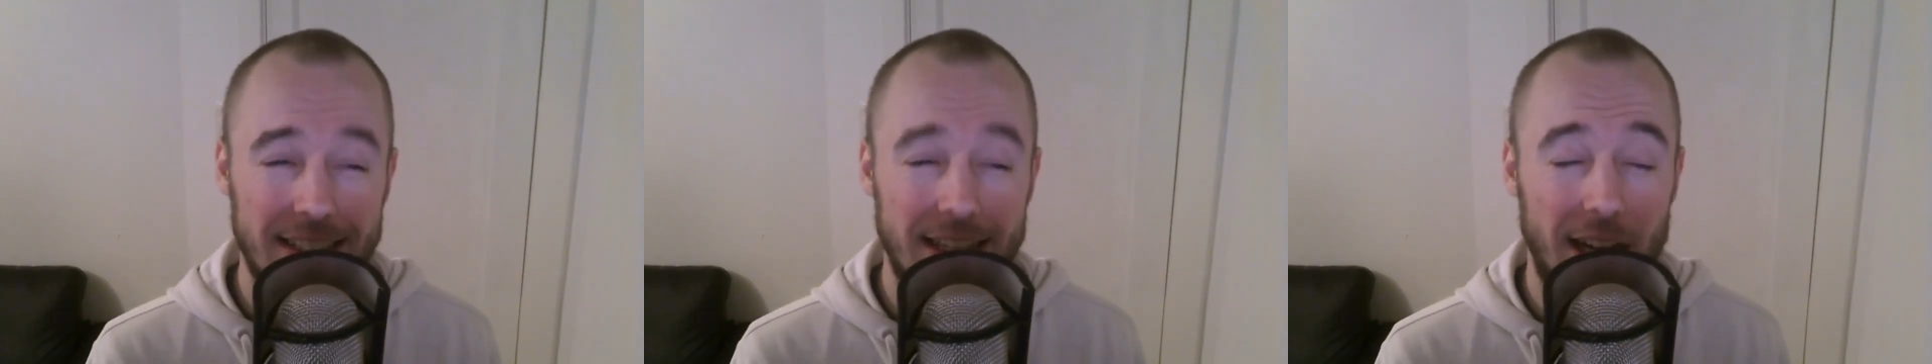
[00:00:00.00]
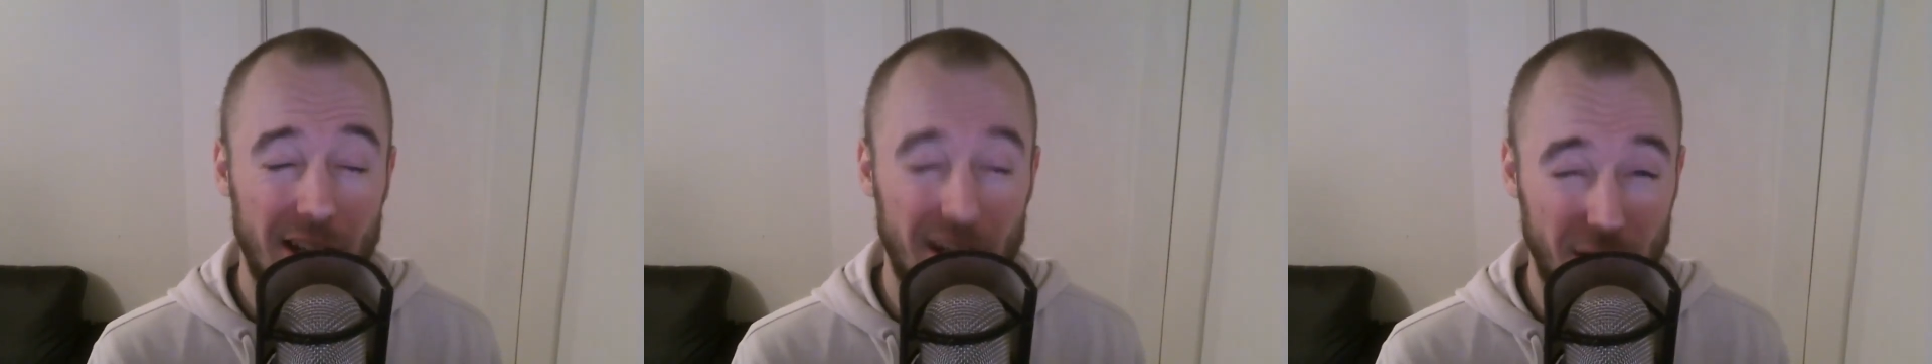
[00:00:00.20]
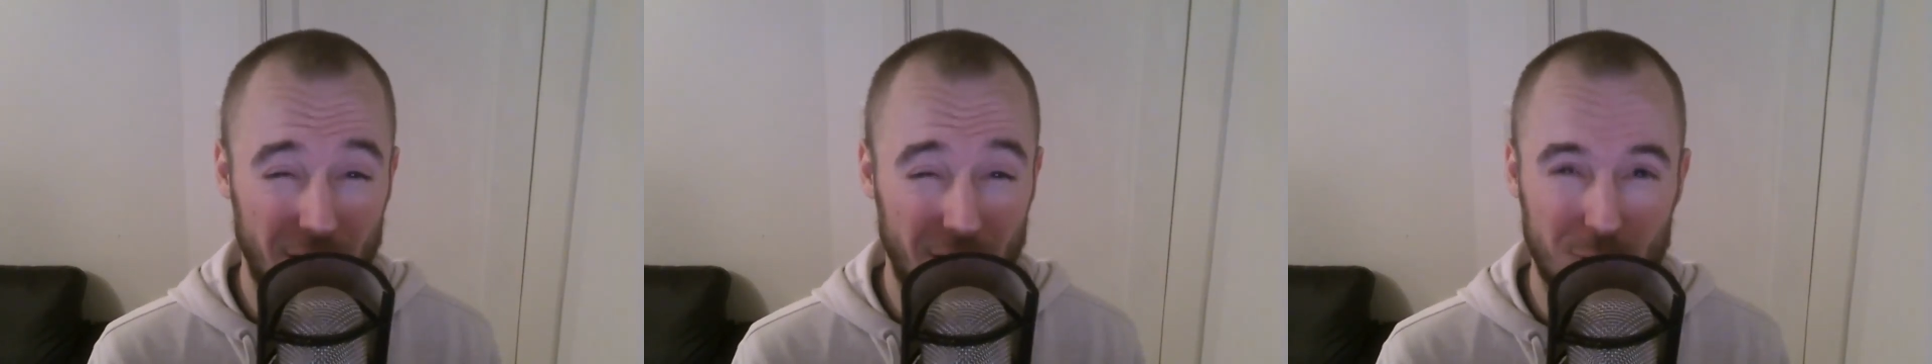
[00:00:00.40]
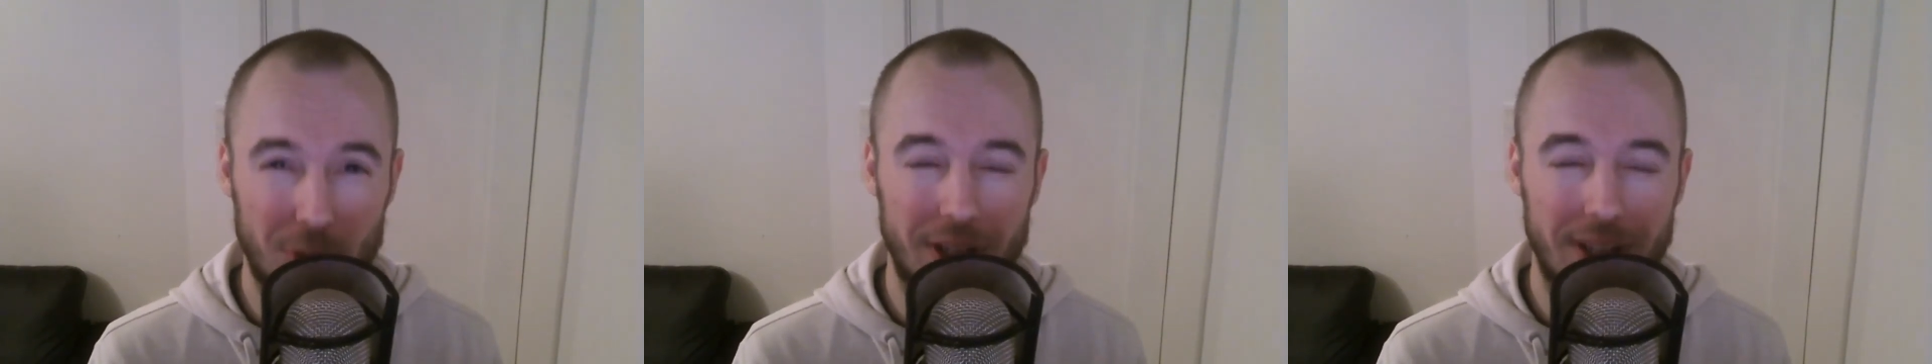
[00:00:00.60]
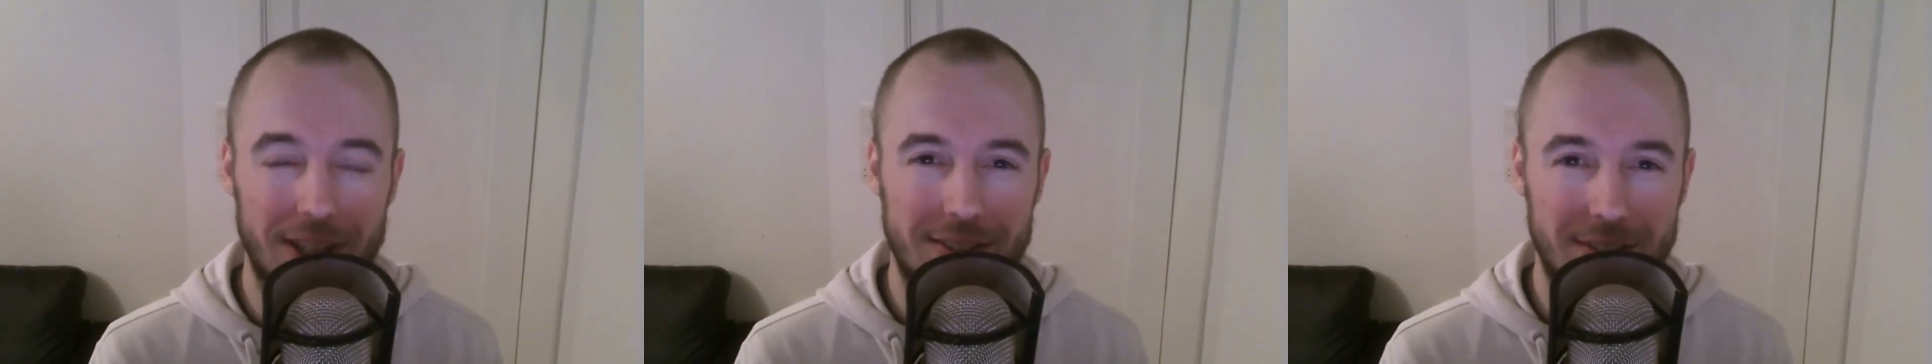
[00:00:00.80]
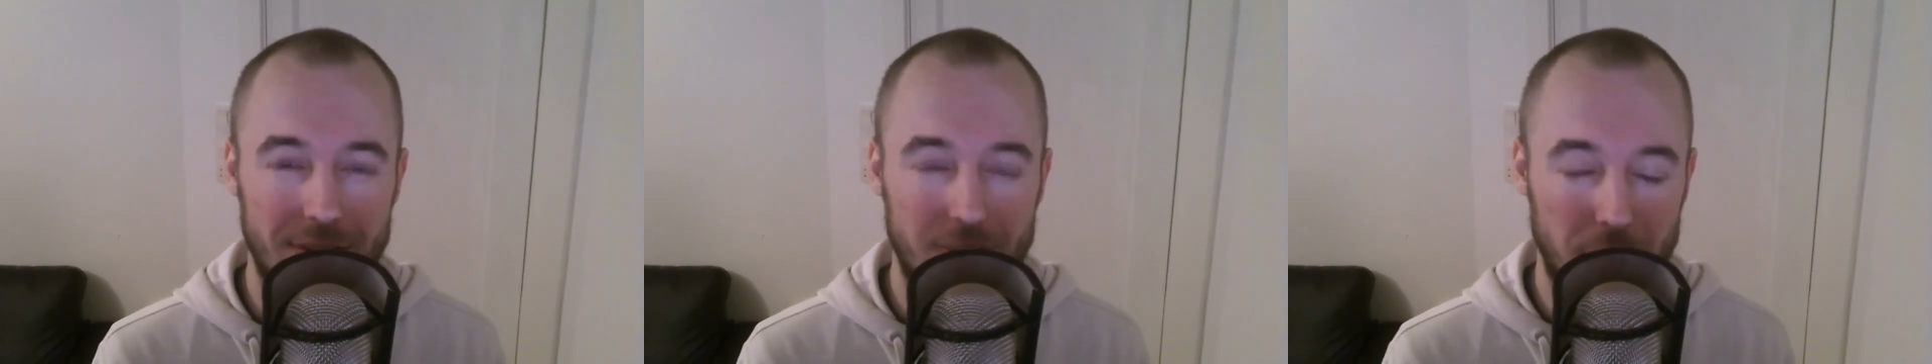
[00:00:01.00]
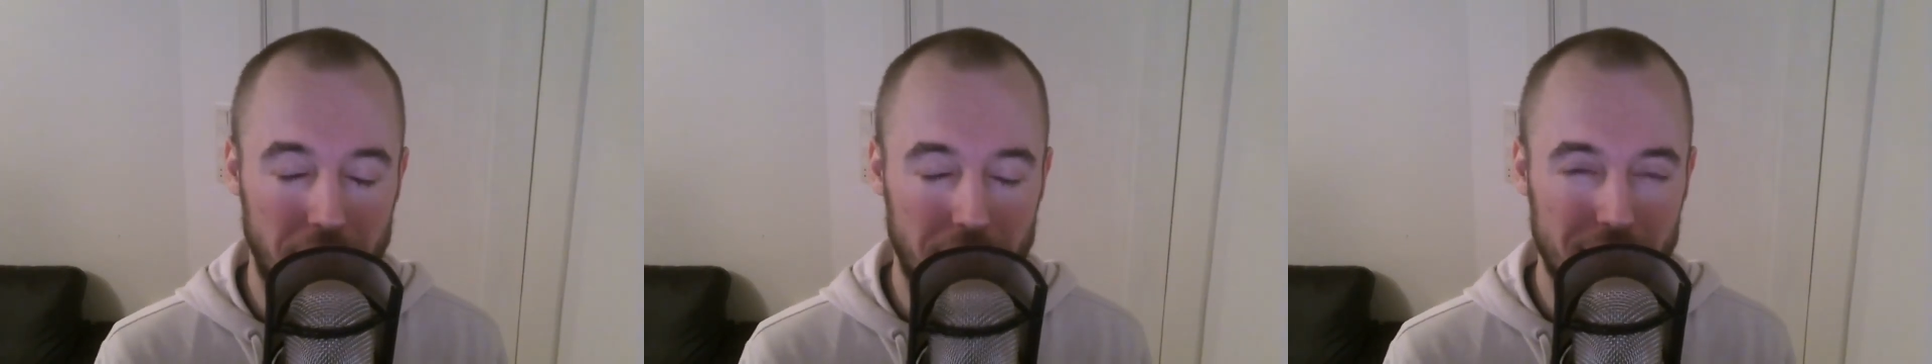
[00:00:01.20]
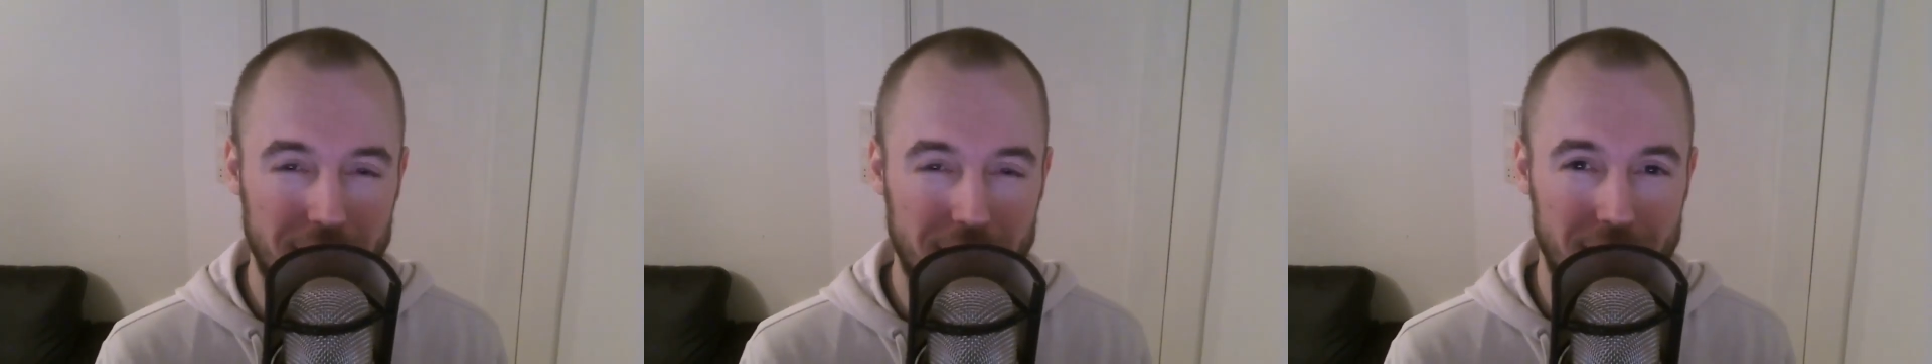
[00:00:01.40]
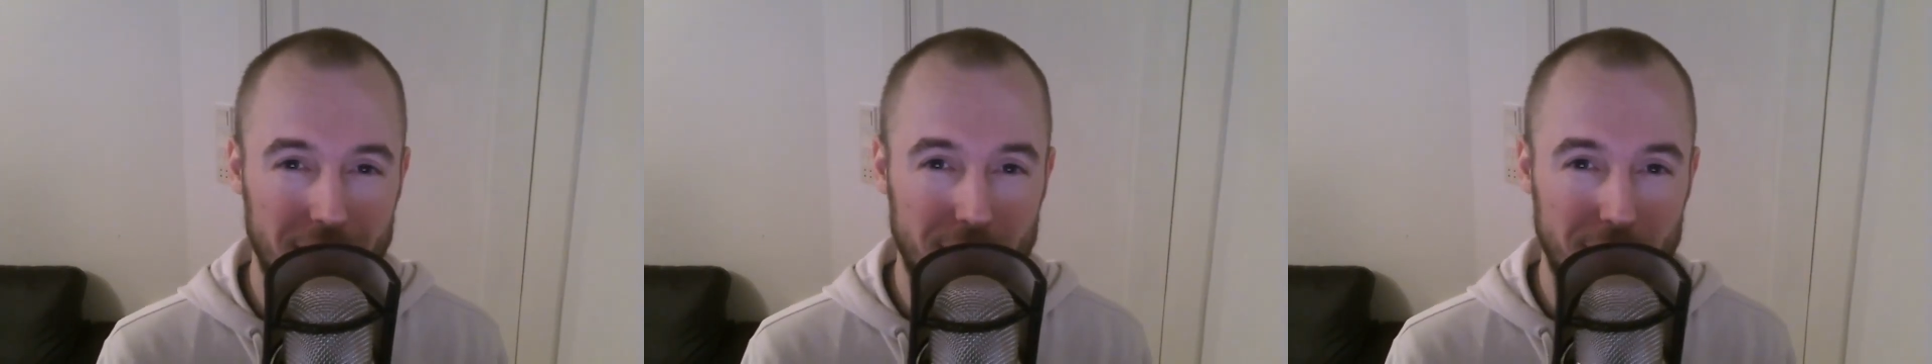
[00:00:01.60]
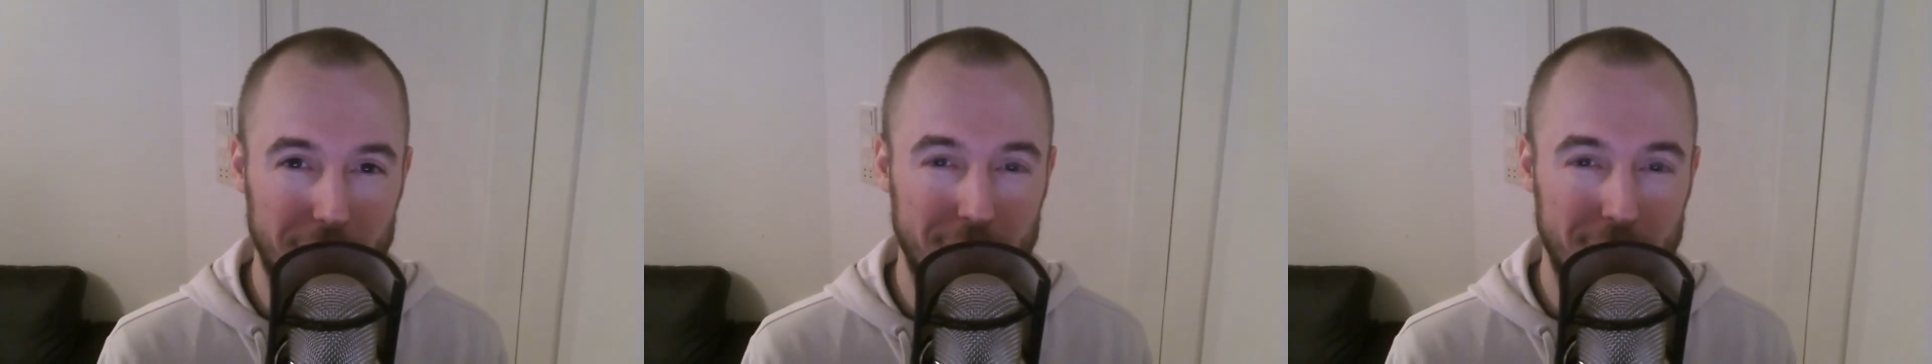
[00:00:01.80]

I love what, I, what I've seen so